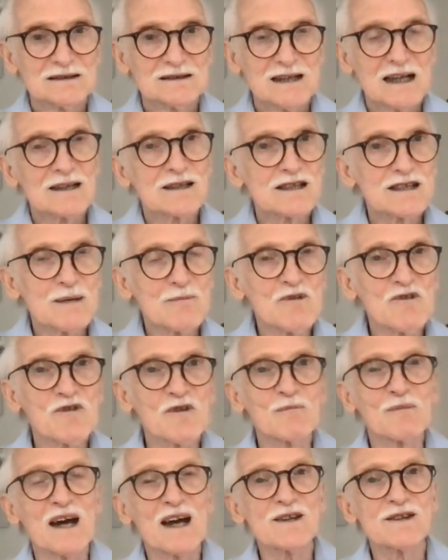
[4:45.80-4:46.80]
And some of
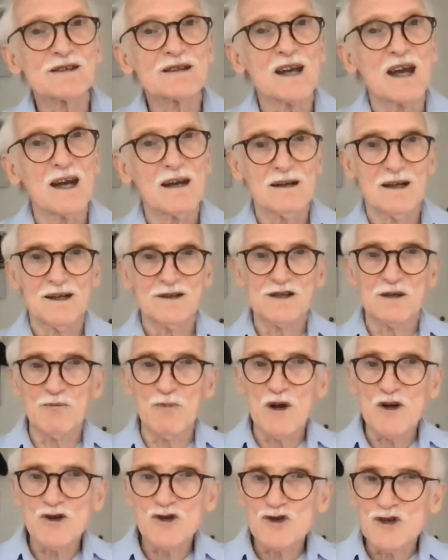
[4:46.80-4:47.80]
them might say, "That's a
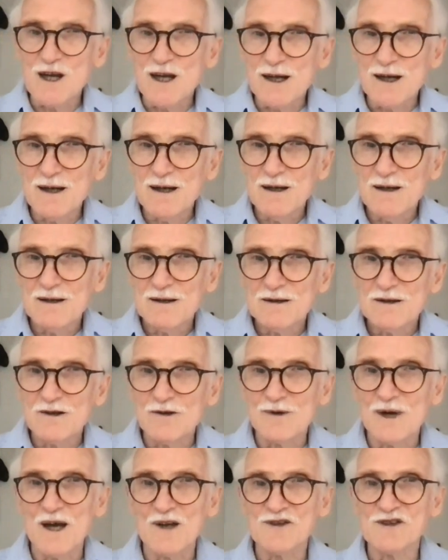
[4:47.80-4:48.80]
bit cheeky.
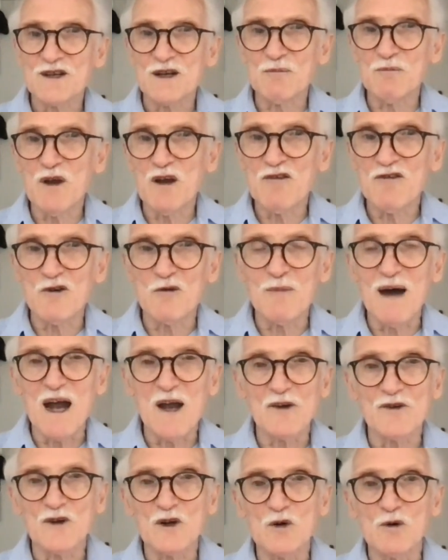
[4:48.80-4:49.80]
You're asking me for
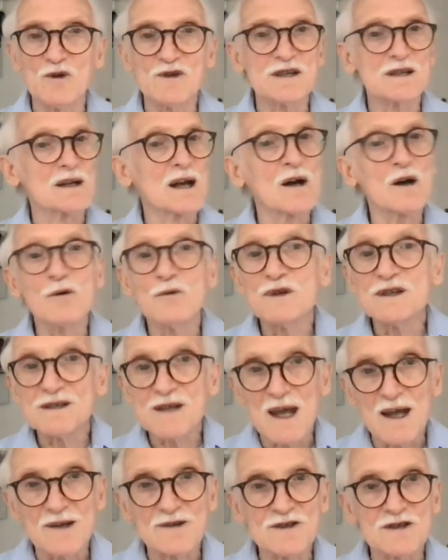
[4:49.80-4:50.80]
my other quotes." And I
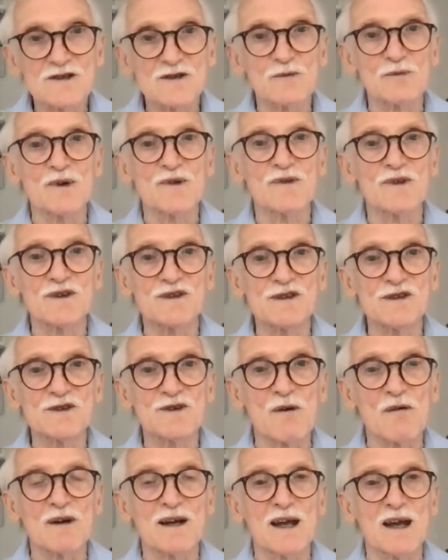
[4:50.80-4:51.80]
always answered with the
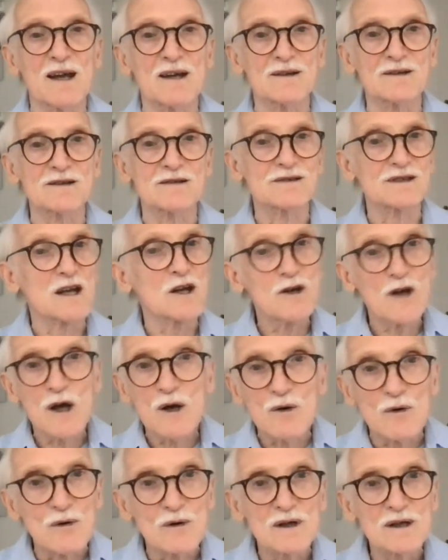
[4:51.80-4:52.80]
stock answer, say,
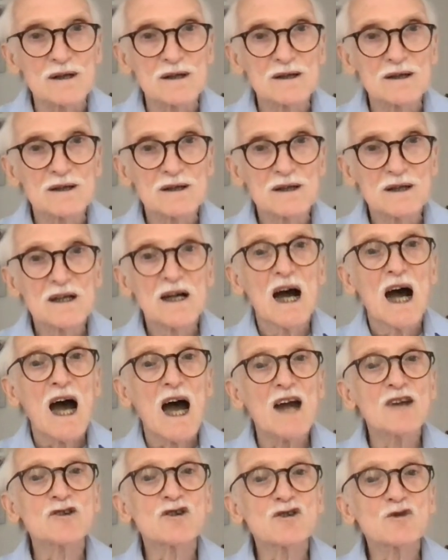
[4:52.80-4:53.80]
"No,
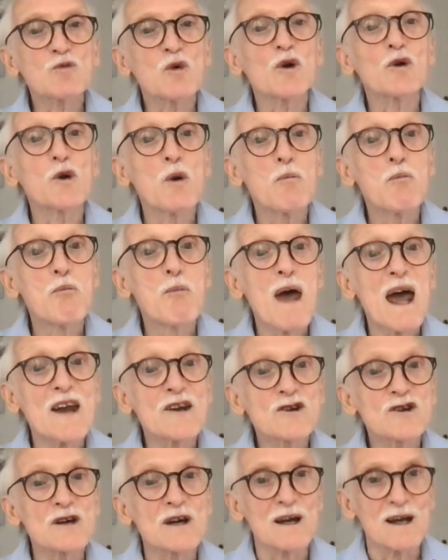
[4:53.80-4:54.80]
I just want to
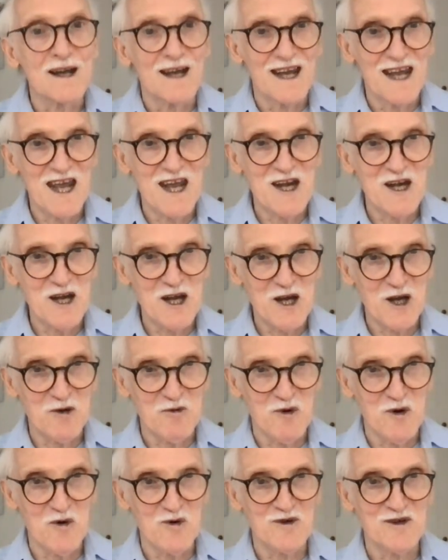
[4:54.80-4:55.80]
better any
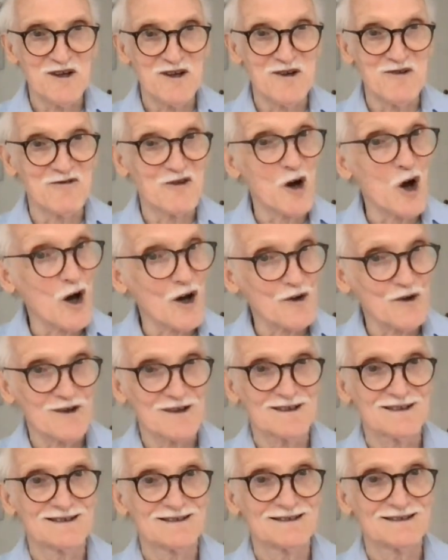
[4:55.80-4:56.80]
quote you've got."
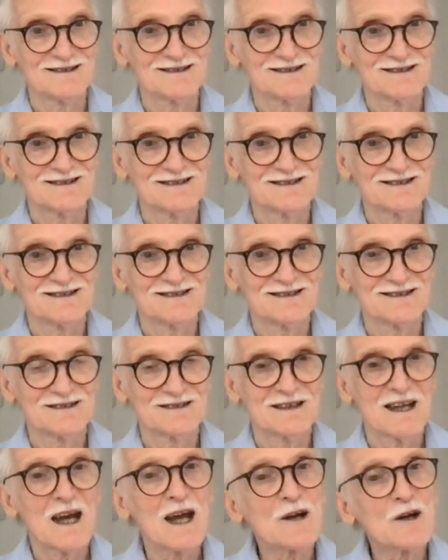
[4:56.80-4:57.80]

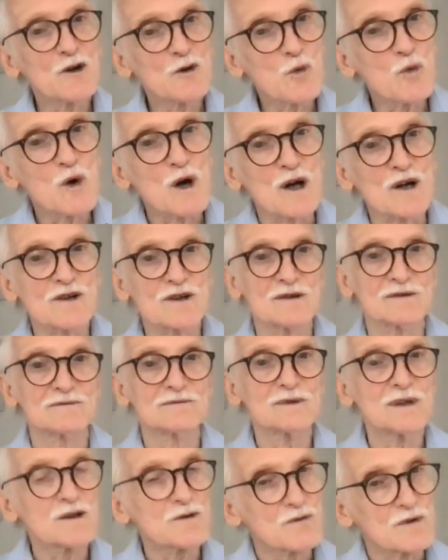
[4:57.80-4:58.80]
And it worked.
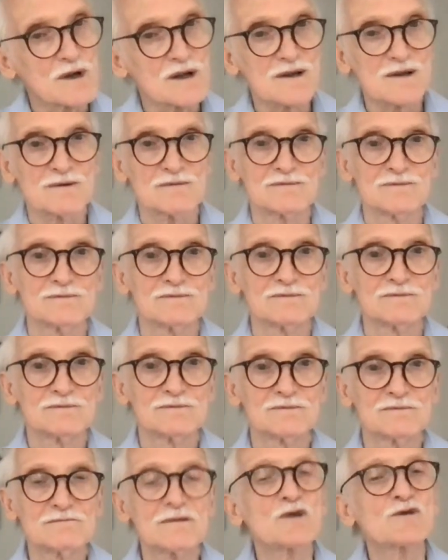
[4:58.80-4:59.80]
It worked.
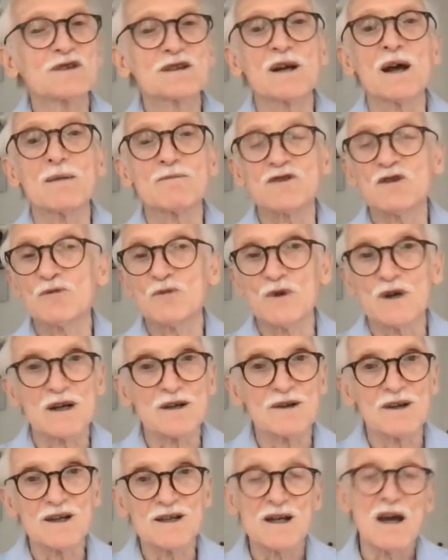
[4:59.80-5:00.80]
Most times it would.
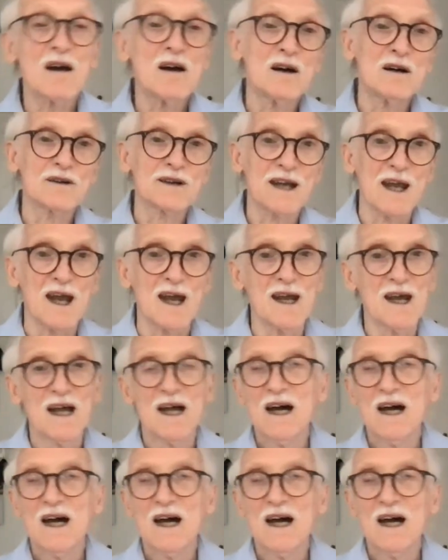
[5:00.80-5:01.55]
They say, oh, okay,